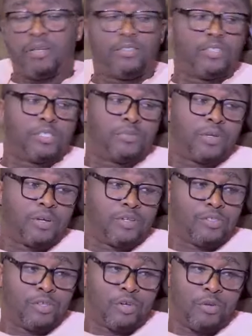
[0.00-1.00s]
Mama, it's just
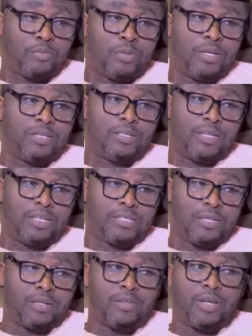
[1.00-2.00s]
because you complained the
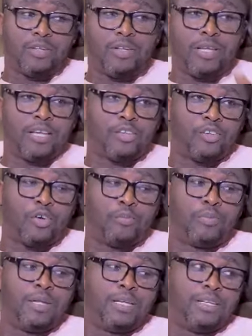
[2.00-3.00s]
last time. I know I don't like you
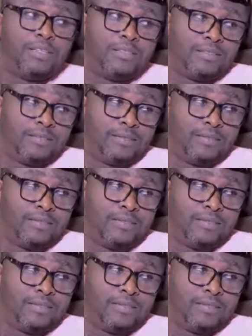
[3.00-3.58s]
complaining.